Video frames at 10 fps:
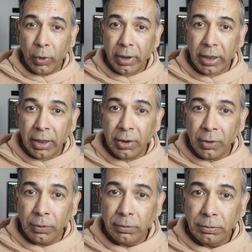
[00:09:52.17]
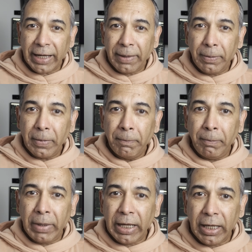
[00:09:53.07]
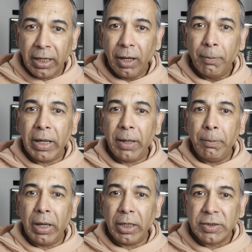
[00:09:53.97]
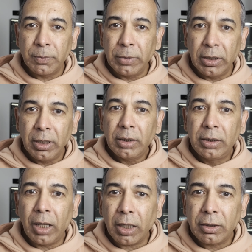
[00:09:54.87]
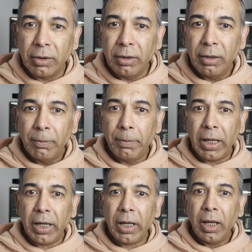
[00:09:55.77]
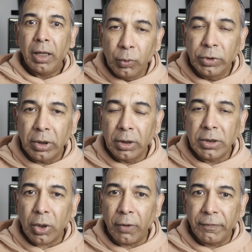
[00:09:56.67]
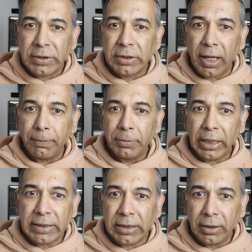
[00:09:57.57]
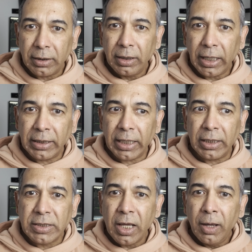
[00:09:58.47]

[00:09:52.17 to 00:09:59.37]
what did I do? I made my measurement darker by 2/3 of a stop. That's it. And that is